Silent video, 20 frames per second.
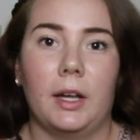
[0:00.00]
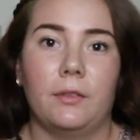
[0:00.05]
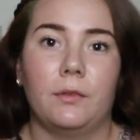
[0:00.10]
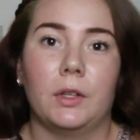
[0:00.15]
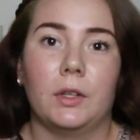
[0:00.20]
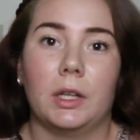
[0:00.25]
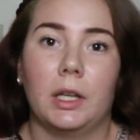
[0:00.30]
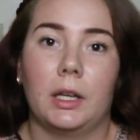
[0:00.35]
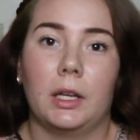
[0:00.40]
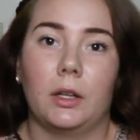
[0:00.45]
I
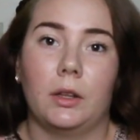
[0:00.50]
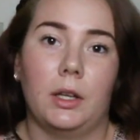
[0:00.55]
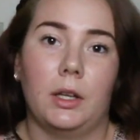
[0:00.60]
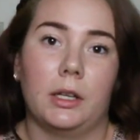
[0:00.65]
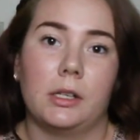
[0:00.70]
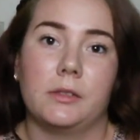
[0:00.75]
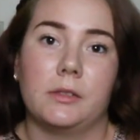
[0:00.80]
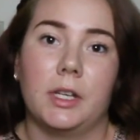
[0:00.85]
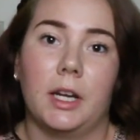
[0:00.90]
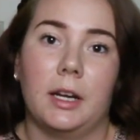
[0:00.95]
feel like a
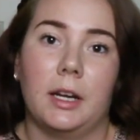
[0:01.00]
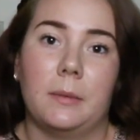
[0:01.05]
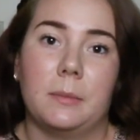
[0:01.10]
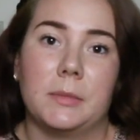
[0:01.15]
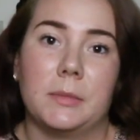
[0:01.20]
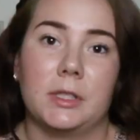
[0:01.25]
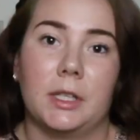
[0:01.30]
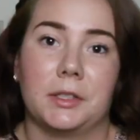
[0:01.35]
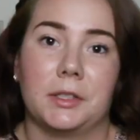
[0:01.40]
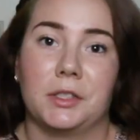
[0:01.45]
lot of
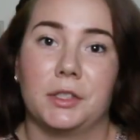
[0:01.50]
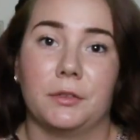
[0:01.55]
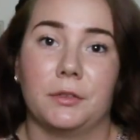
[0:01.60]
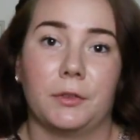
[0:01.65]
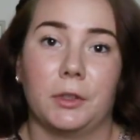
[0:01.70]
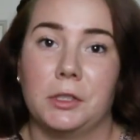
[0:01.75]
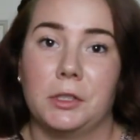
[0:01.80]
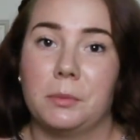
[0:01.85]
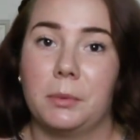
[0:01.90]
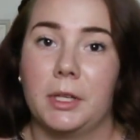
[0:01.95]
times that's the
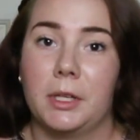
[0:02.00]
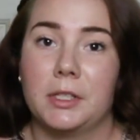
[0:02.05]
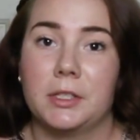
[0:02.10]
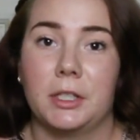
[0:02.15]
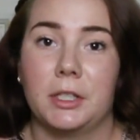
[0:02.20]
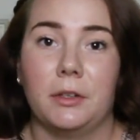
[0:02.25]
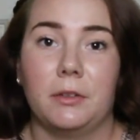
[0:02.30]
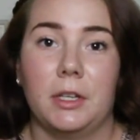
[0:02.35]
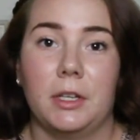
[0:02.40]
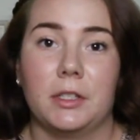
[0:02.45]
first place
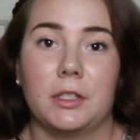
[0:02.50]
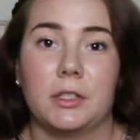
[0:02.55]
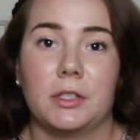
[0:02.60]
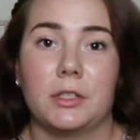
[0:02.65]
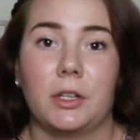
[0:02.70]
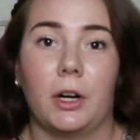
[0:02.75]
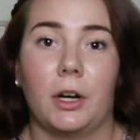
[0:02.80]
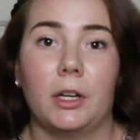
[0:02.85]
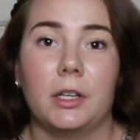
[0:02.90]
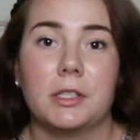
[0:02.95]
that you need to
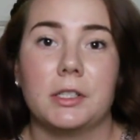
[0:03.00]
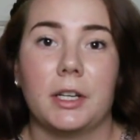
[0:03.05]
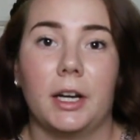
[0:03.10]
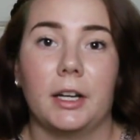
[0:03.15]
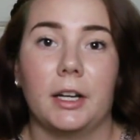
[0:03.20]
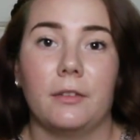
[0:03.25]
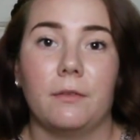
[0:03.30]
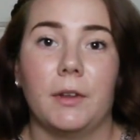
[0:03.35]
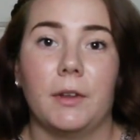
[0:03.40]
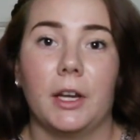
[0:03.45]
start is
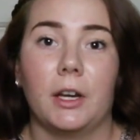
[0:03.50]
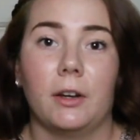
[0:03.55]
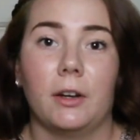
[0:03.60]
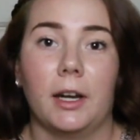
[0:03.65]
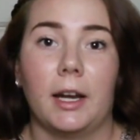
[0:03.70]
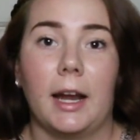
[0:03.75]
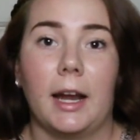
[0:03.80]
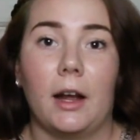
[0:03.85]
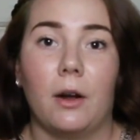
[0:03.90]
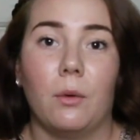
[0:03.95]
kind of
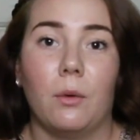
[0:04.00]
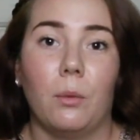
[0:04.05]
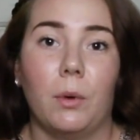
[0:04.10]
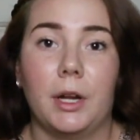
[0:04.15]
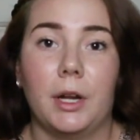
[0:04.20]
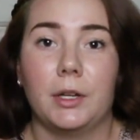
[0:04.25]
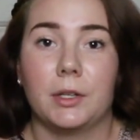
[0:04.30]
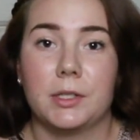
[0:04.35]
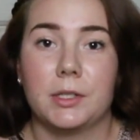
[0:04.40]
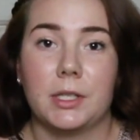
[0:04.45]
figuring out
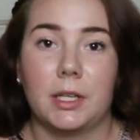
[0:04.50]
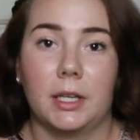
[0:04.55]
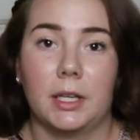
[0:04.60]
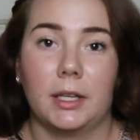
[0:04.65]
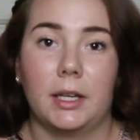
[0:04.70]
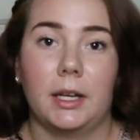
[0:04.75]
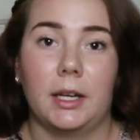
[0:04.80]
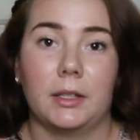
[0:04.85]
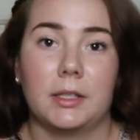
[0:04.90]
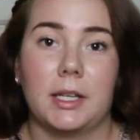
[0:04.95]
what your
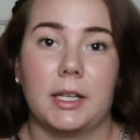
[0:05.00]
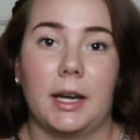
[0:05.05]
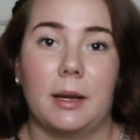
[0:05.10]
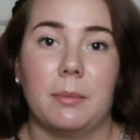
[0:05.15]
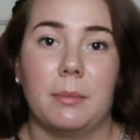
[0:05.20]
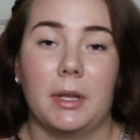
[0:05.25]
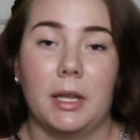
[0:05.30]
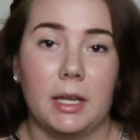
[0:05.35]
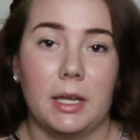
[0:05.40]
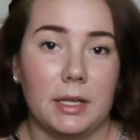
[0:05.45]
skincare
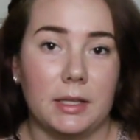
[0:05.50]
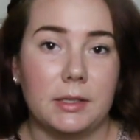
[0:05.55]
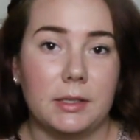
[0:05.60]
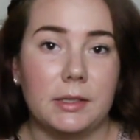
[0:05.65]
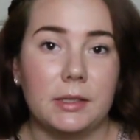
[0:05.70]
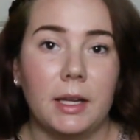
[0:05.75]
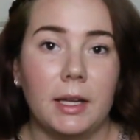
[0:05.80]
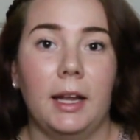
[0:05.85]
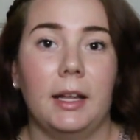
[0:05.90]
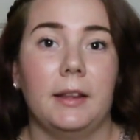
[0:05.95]
type
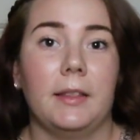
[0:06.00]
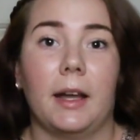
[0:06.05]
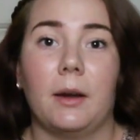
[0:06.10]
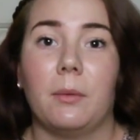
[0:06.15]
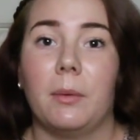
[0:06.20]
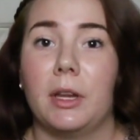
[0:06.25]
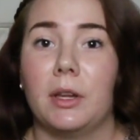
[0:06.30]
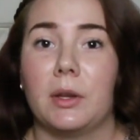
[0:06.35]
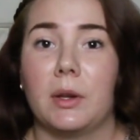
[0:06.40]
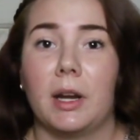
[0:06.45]
is, and that
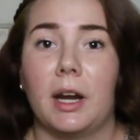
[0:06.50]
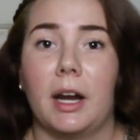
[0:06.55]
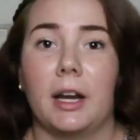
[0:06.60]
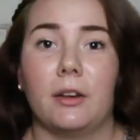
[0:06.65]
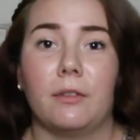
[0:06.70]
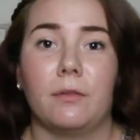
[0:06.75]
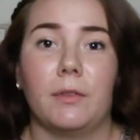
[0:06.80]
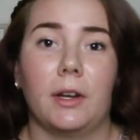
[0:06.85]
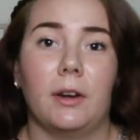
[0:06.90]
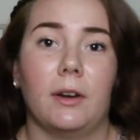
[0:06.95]
way you can kind
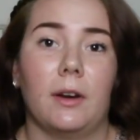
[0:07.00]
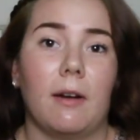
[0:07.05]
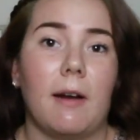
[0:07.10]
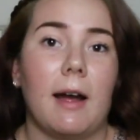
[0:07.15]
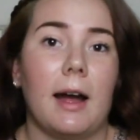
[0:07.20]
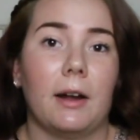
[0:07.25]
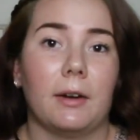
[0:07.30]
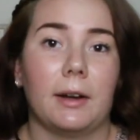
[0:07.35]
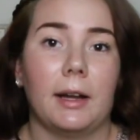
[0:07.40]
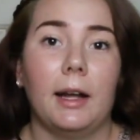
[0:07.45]
of figure out
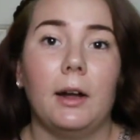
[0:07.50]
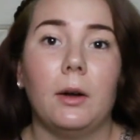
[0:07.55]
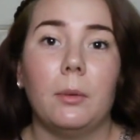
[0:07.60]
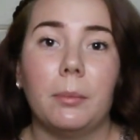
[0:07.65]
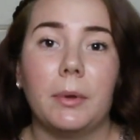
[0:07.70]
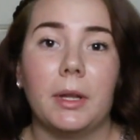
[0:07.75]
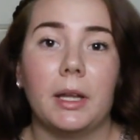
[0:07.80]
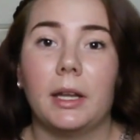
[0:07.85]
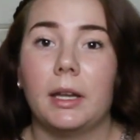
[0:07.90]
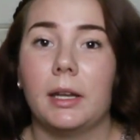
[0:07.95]
how to help
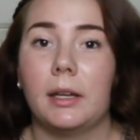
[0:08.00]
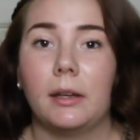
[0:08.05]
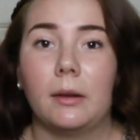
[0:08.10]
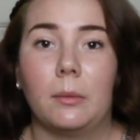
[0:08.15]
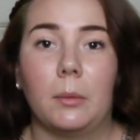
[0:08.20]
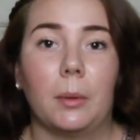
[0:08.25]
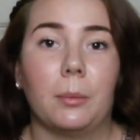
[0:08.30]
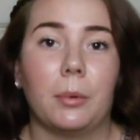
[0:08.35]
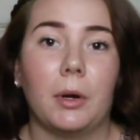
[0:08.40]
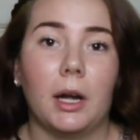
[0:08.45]
it,
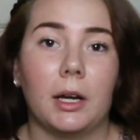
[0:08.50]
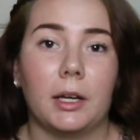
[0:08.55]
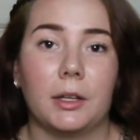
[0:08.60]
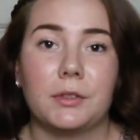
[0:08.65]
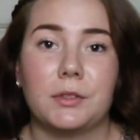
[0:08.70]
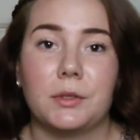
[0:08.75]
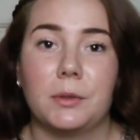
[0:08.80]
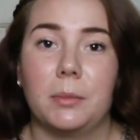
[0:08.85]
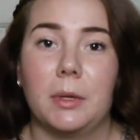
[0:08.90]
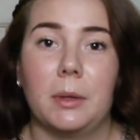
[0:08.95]
what
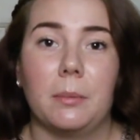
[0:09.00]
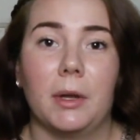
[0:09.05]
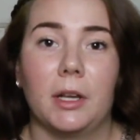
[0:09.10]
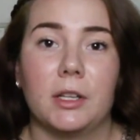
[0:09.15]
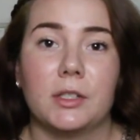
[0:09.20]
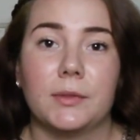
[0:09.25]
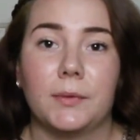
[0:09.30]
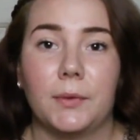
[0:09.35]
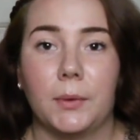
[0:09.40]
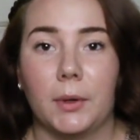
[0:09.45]
products would be
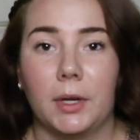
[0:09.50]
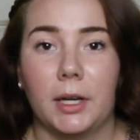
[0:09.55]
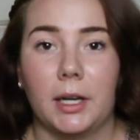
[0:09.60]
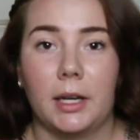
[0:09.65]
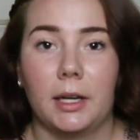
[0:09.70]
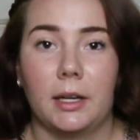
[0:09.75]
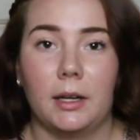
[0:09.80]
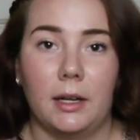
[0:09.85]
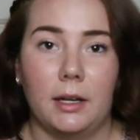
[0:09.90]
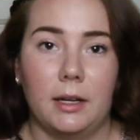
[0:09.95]
best for
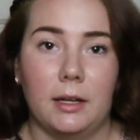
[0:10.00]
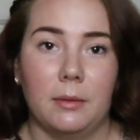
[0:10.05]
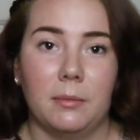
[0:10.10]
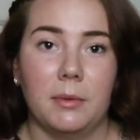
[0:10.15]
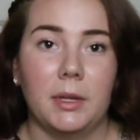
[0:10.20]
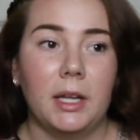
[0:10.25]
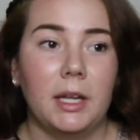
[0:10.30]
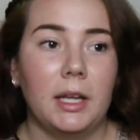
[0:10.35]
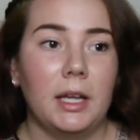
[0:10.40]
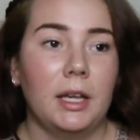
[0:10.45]
it, um,
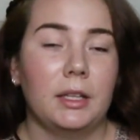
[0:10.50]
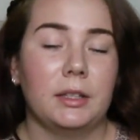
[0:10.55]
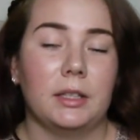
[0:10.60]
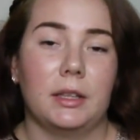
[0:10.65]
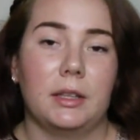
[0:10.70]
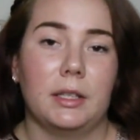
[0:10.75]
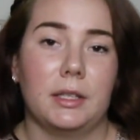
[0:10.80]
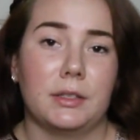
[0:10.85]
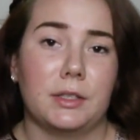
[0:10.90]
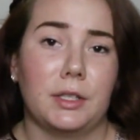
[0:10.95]
the
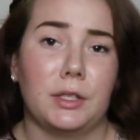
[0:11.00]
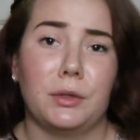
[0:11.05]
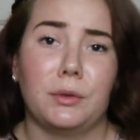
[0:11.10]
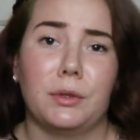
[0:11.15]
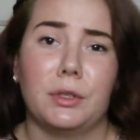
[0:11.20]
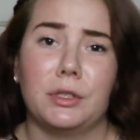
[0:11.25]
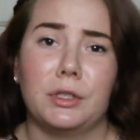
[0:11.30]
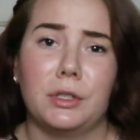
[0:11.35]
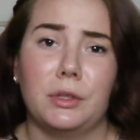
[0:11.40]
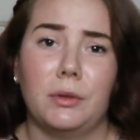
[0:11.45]
things that you
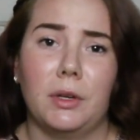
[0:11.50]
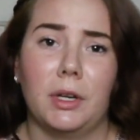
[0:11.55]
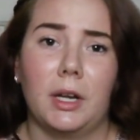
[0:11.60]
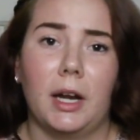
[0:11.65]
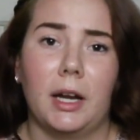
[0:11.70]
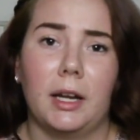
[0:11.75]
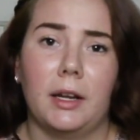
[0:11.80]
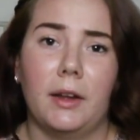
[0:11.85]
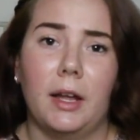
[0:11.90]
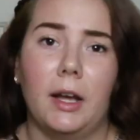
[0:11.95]
can do to
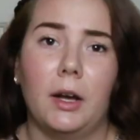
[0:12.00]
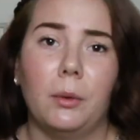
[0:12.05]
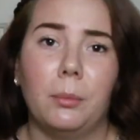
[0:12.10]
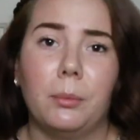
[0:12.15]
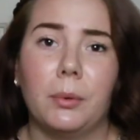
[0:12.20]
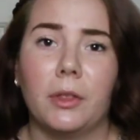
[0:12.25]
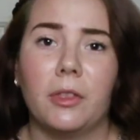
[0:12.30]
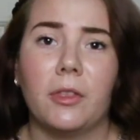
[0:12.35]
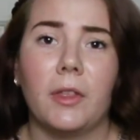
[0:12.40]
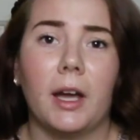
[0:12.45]
kind of help
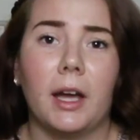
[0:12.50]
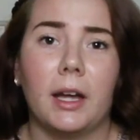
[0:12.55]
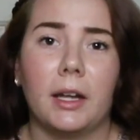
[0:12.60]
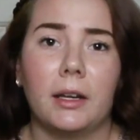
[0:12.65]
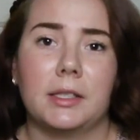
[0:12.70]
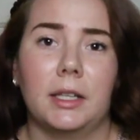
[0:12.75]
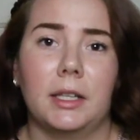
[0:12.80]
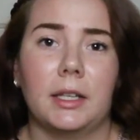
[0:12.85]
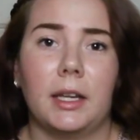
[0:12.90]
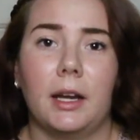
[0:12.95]
with that
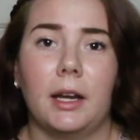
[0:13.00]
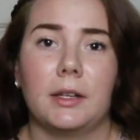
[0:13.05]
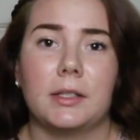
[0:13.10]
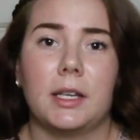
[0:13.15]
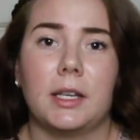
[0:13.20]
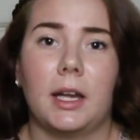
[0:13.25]
skincare